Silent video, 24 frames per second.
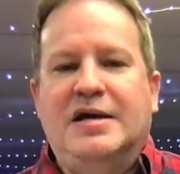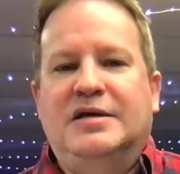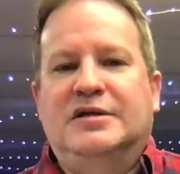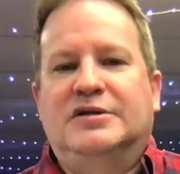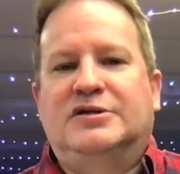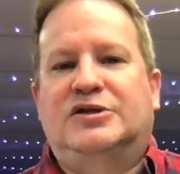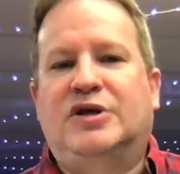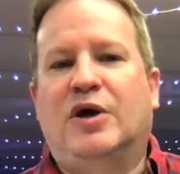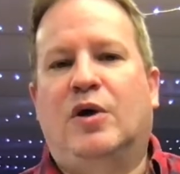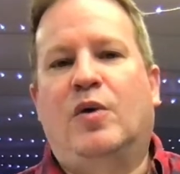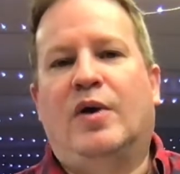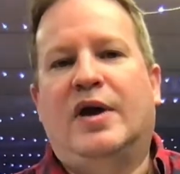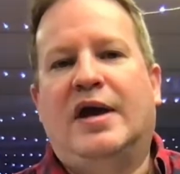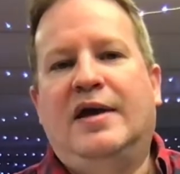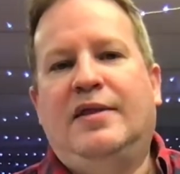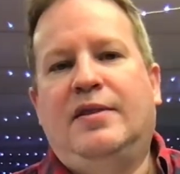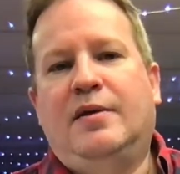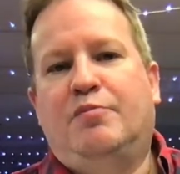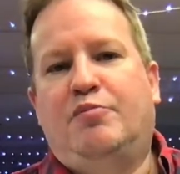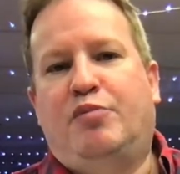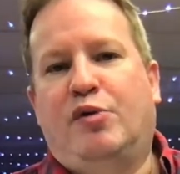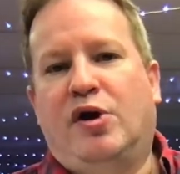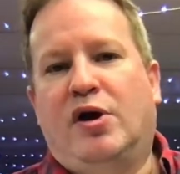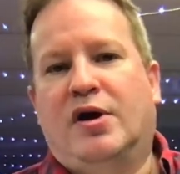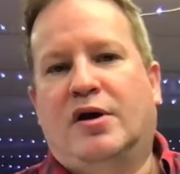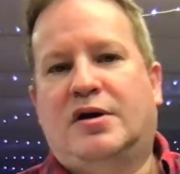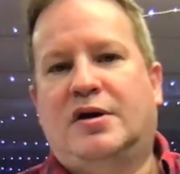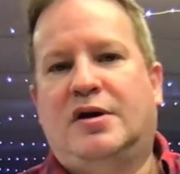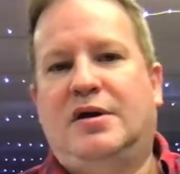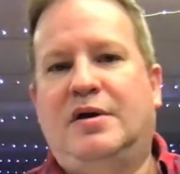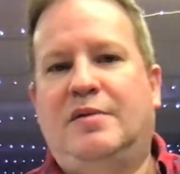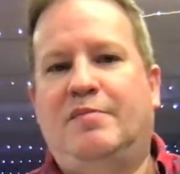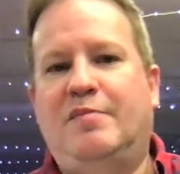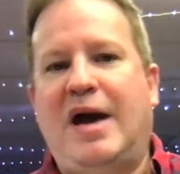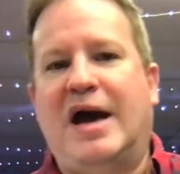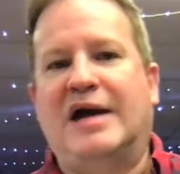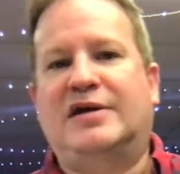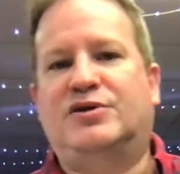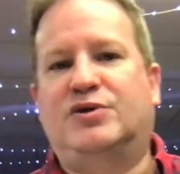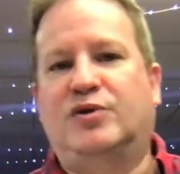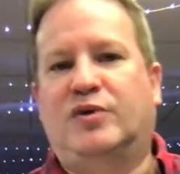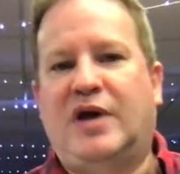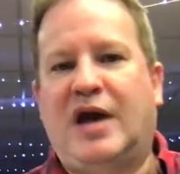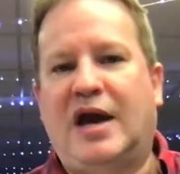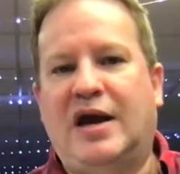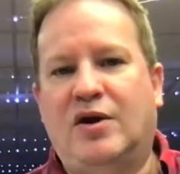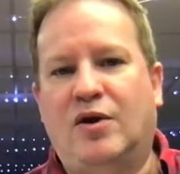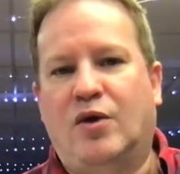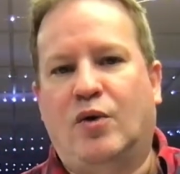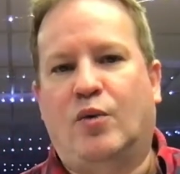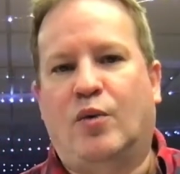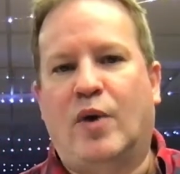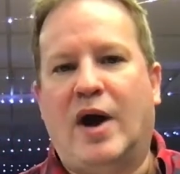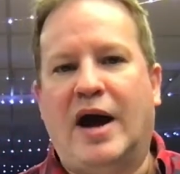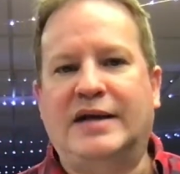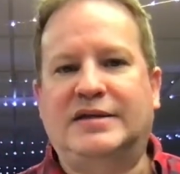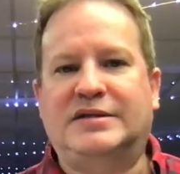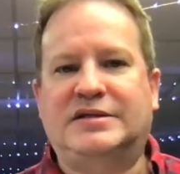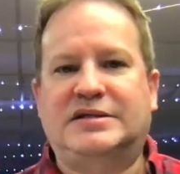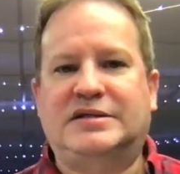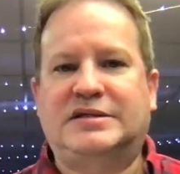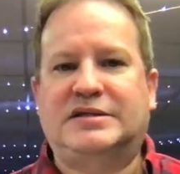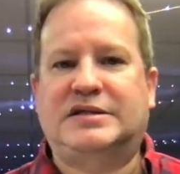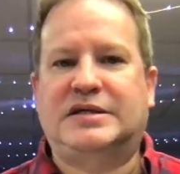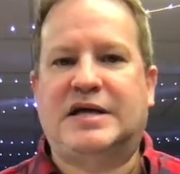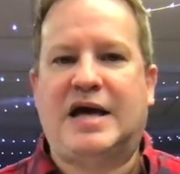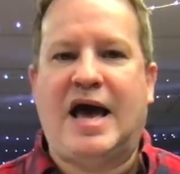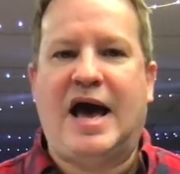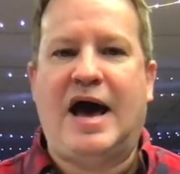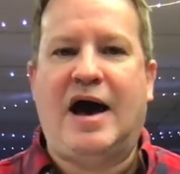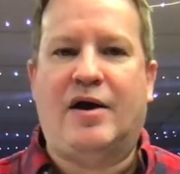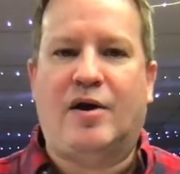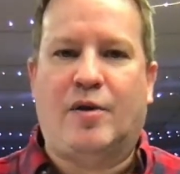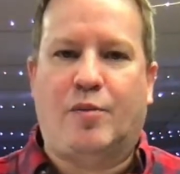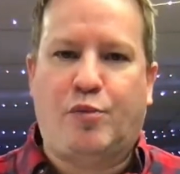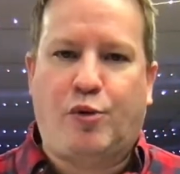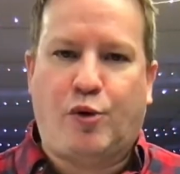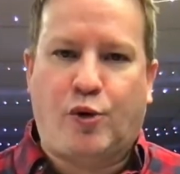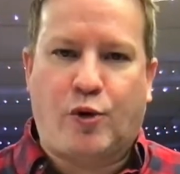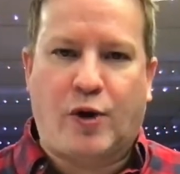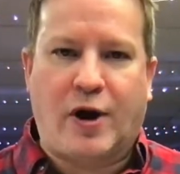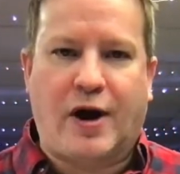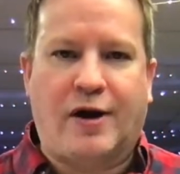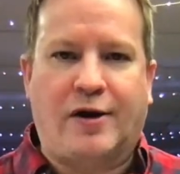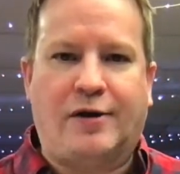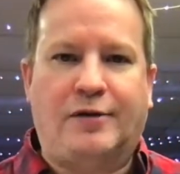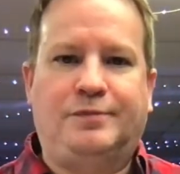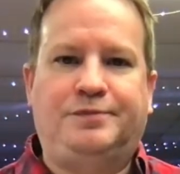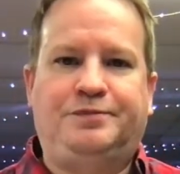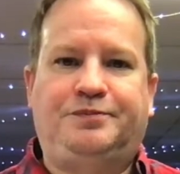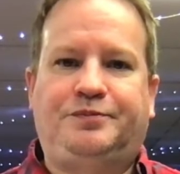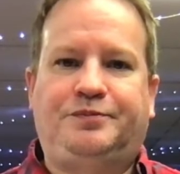So in the book, Max Lucado writes out a prayer.